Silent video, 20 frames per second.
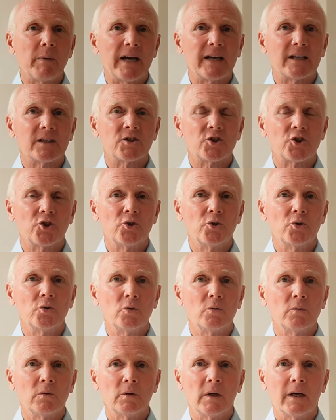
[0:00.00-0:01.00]
back
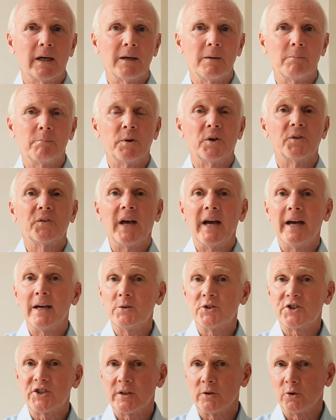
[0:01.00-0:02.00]
to uh, put the
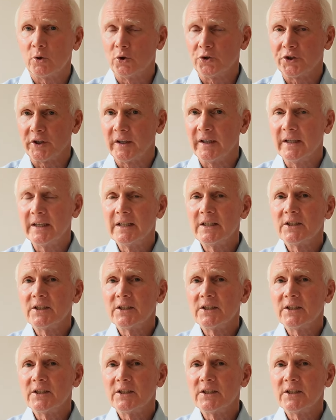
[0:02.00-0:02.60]
house in order.